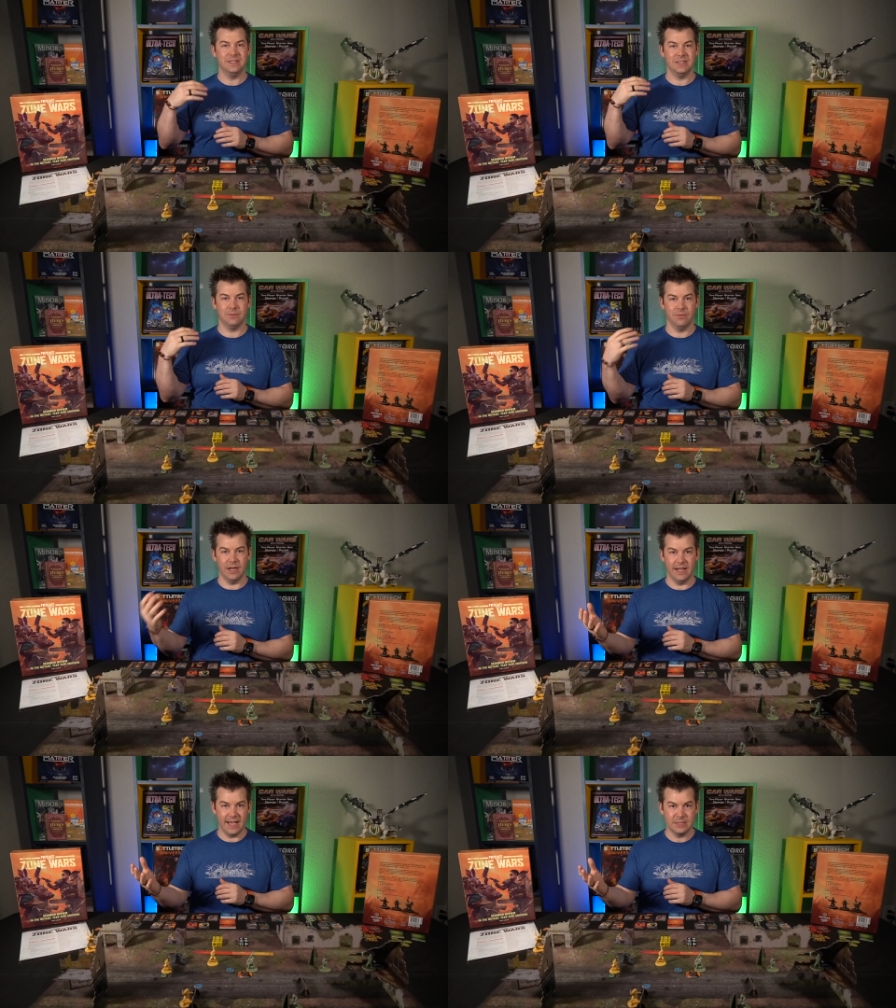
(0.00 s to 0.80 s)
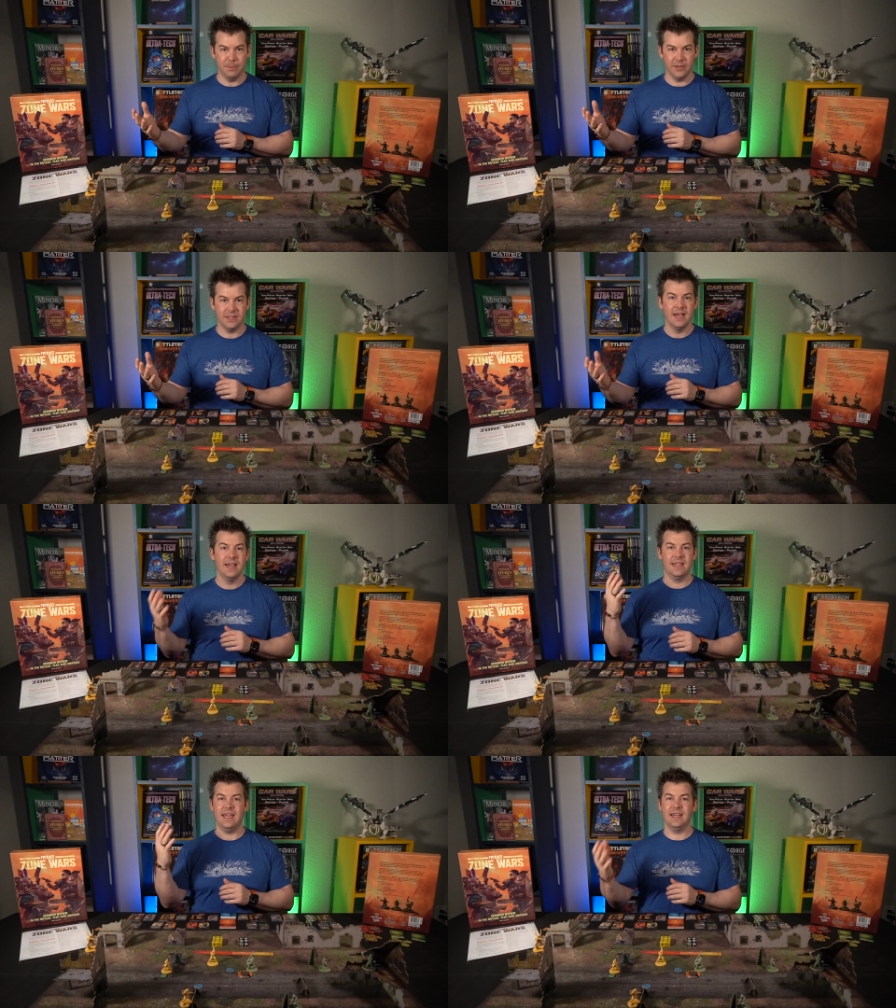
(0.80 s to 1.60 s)
just an expert
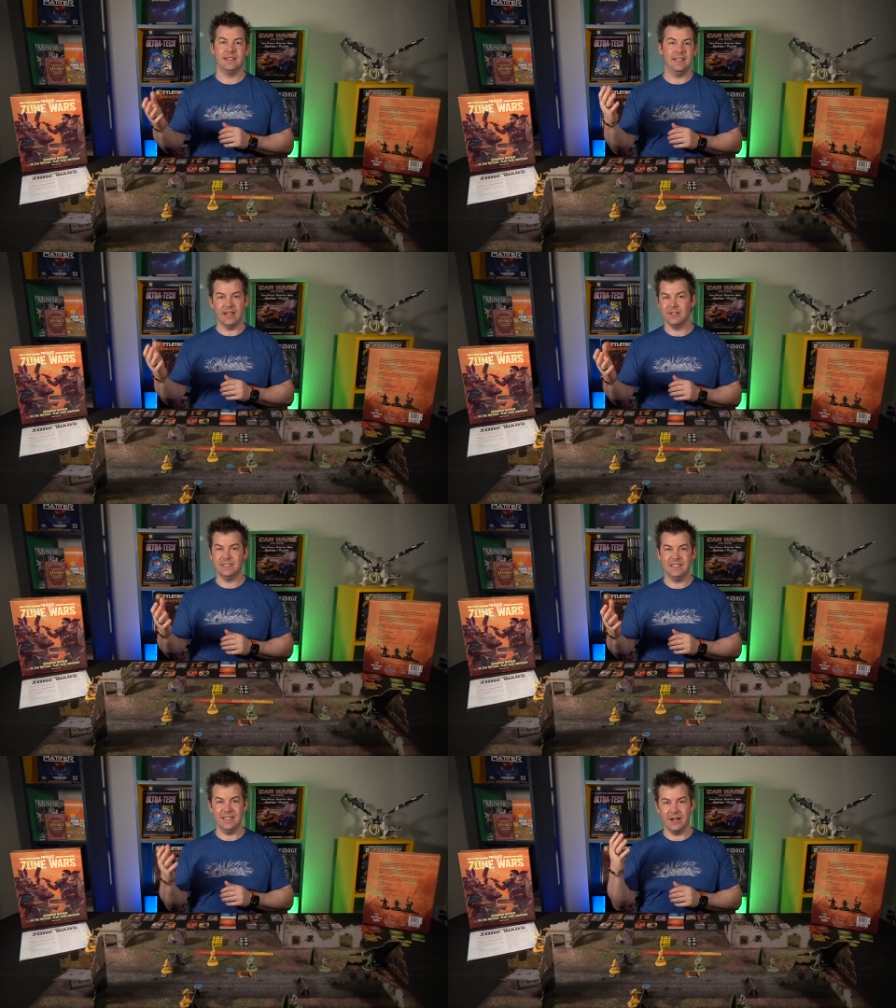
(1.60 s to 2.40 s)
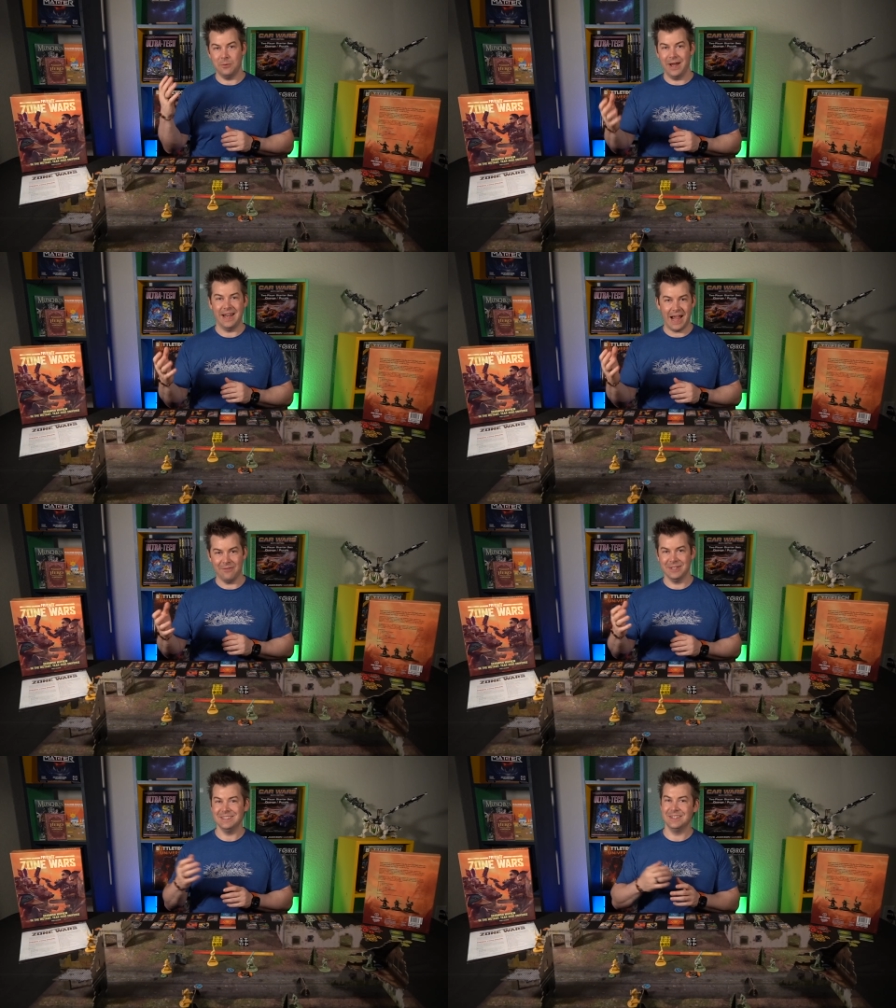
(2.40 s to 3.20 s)
can't guarantee a win
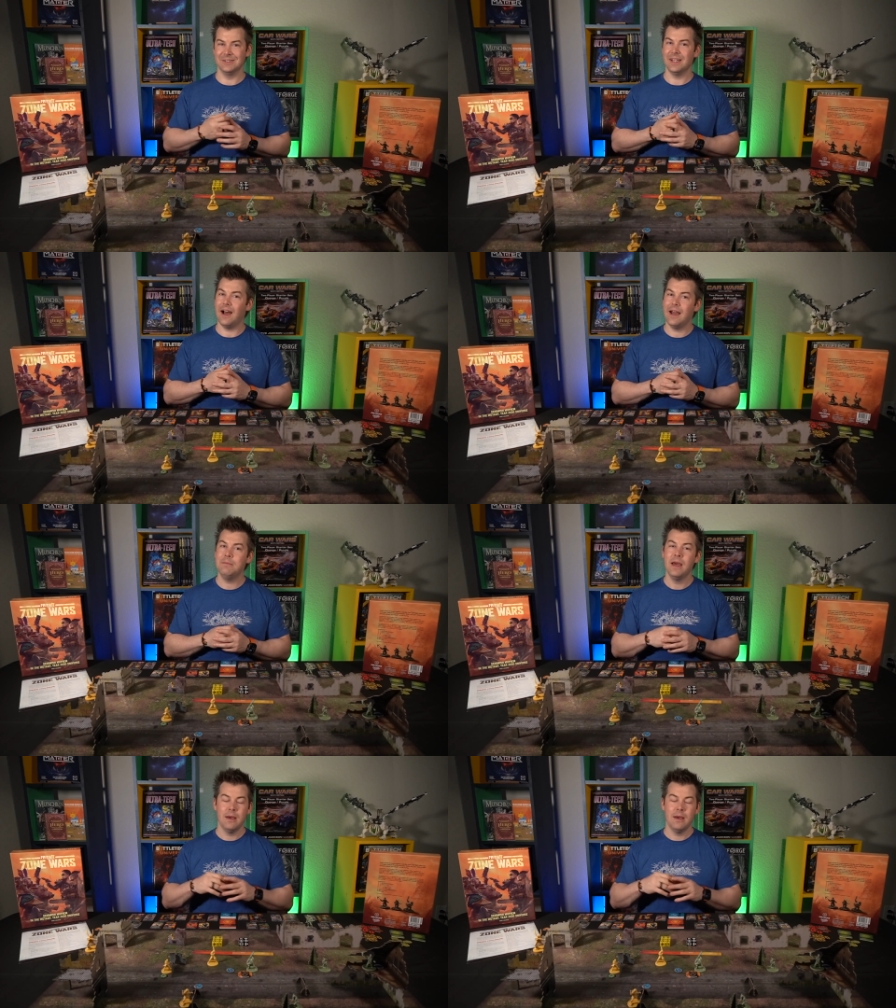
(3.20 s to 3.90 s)
every single time,